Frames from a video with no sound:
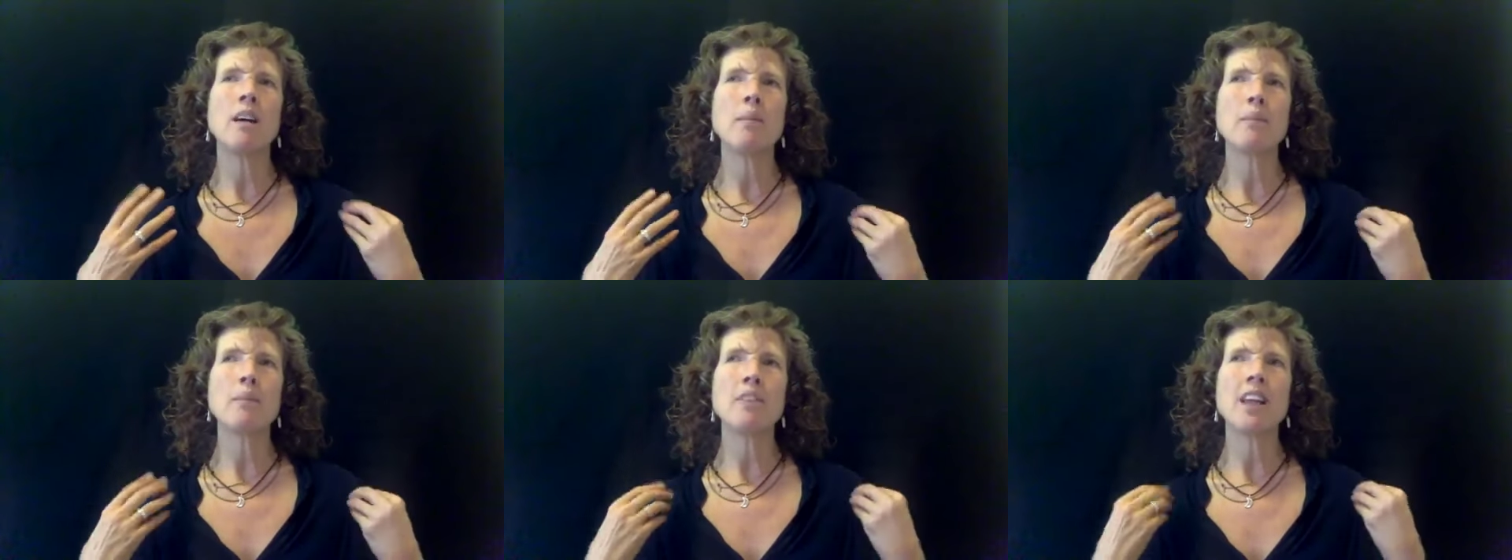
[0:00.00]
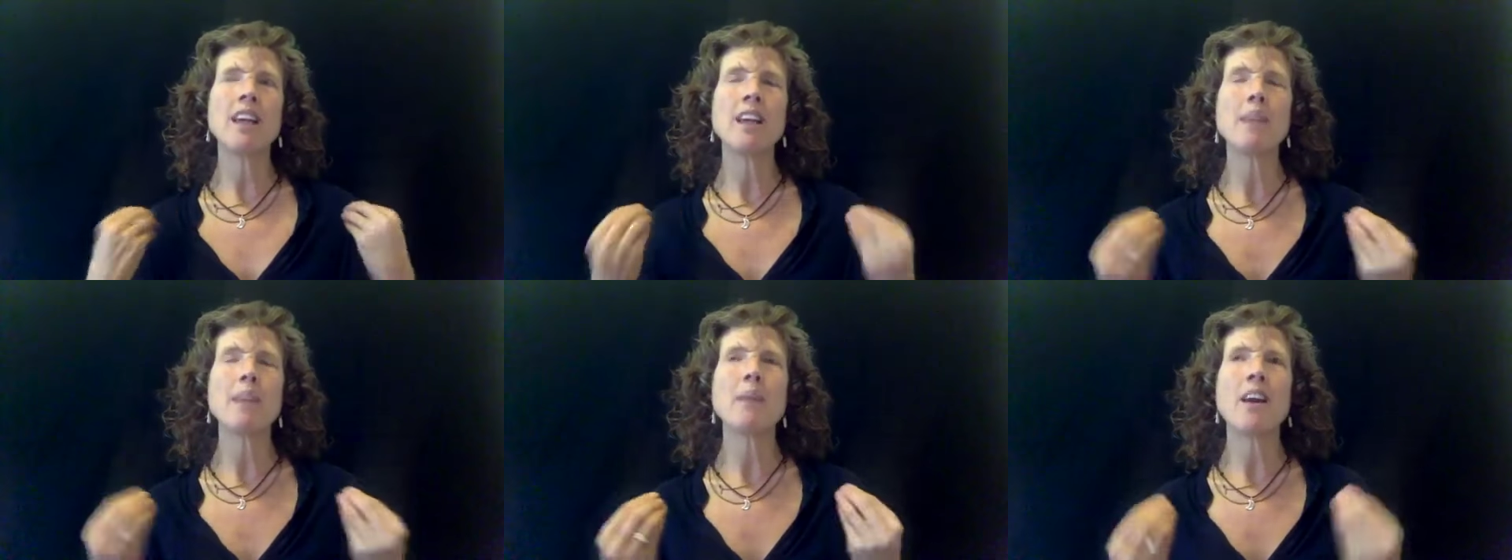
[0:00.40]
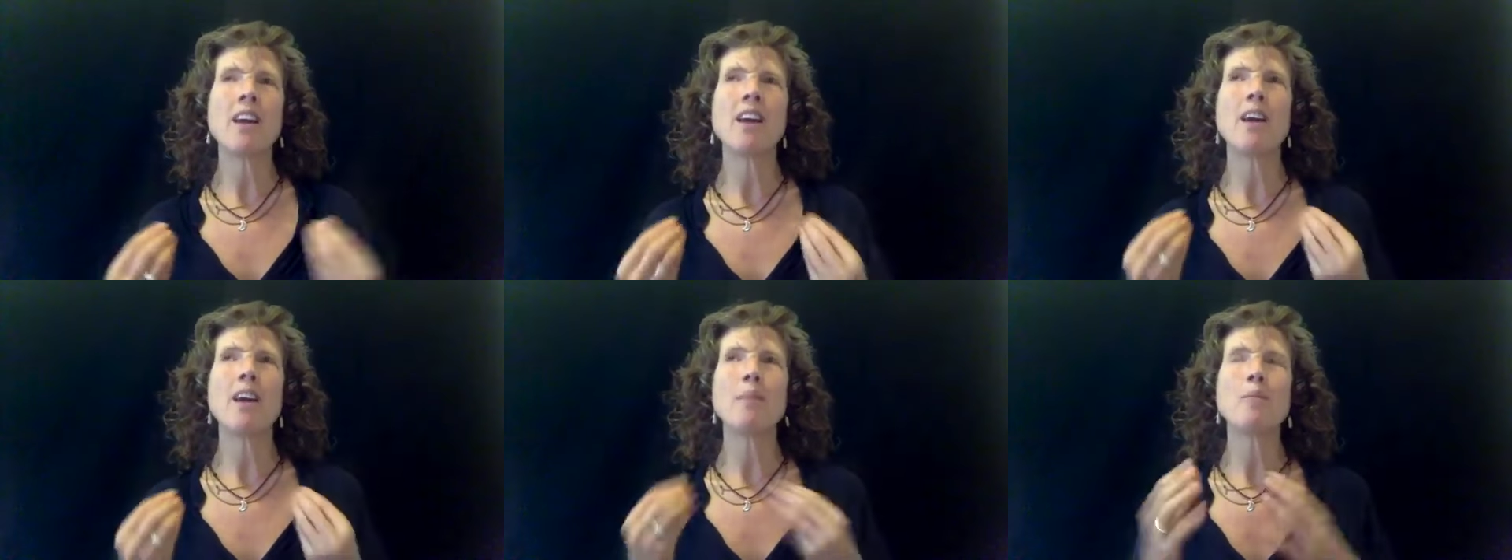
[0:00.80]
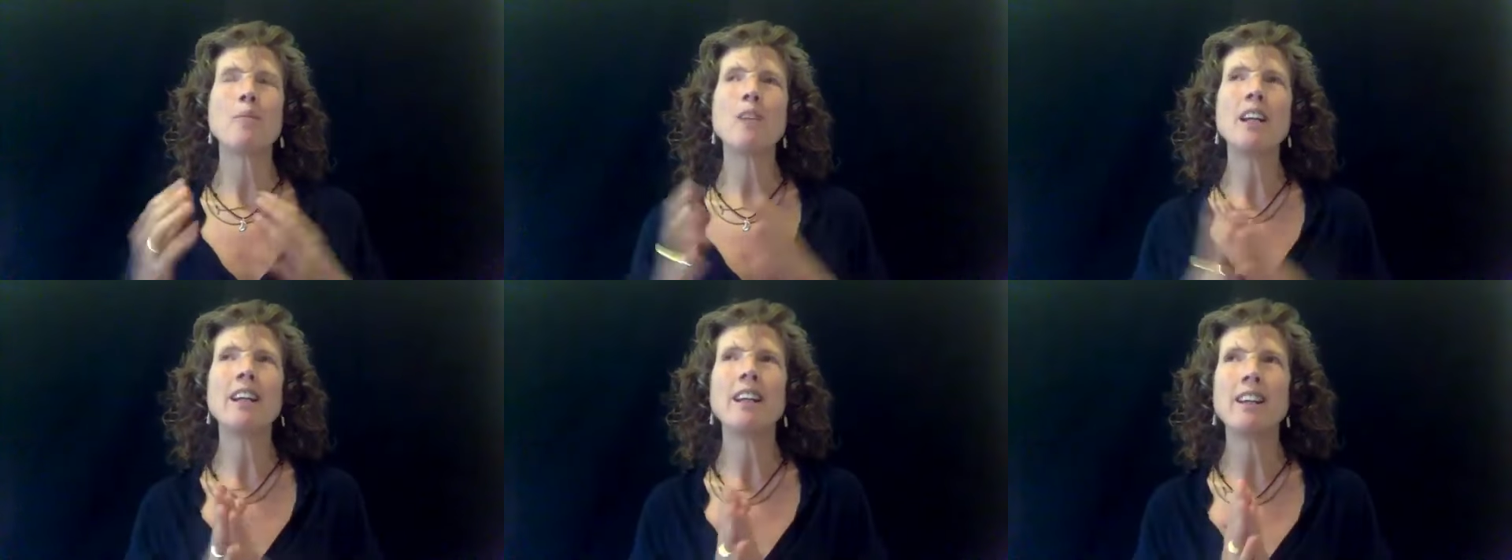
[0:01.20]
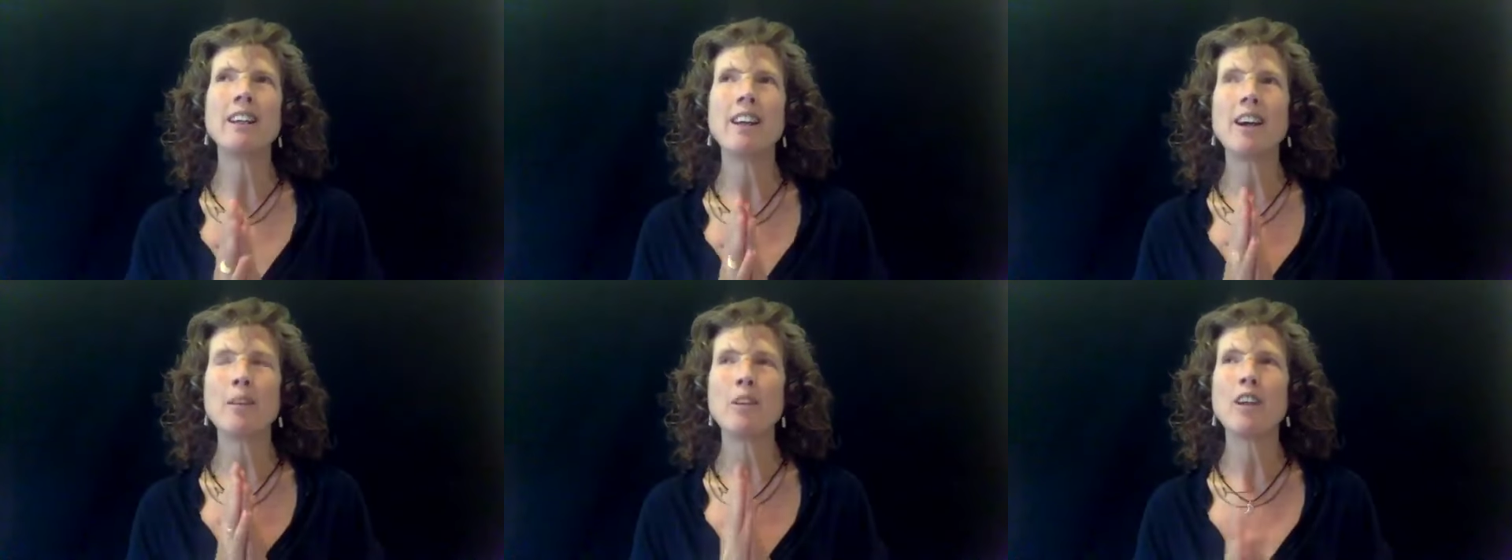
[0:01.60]
thinking about it, and I'm really
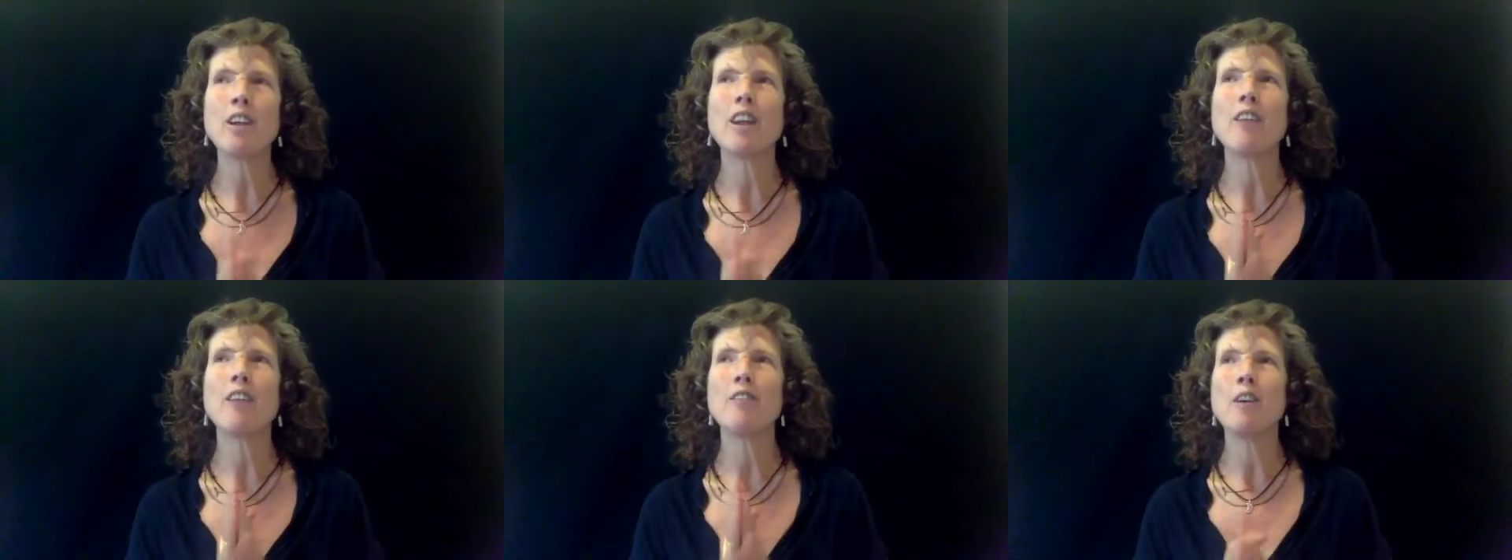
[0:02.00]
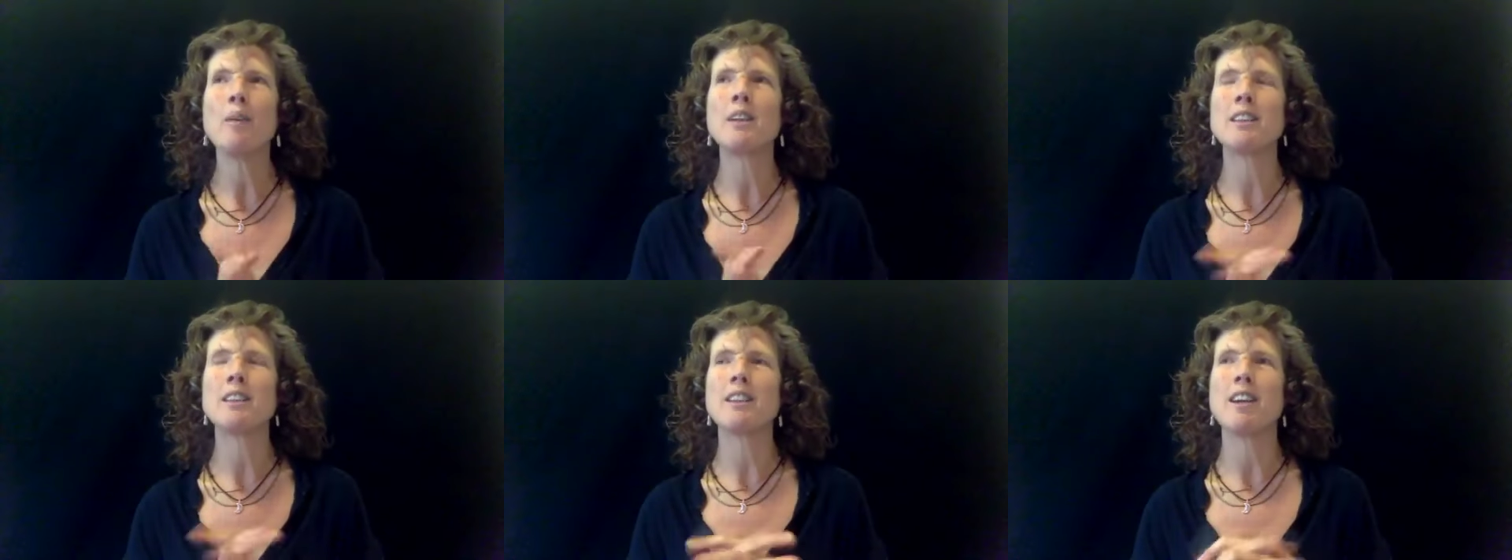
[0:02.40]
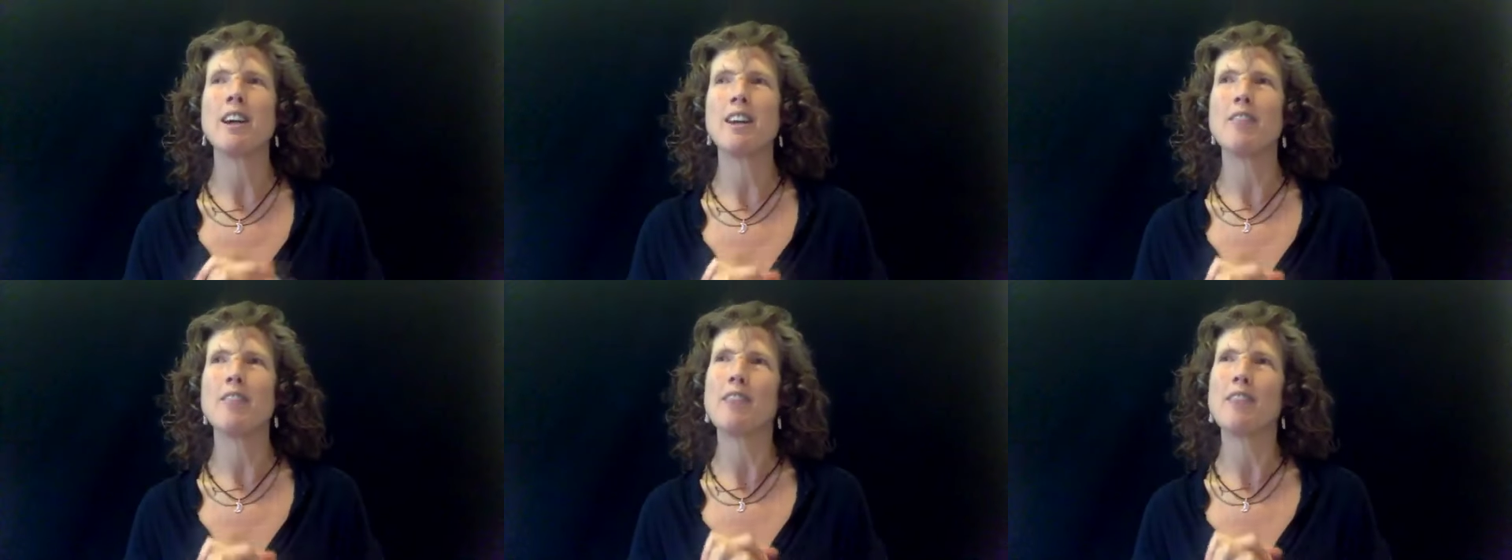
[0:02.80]
looking forward to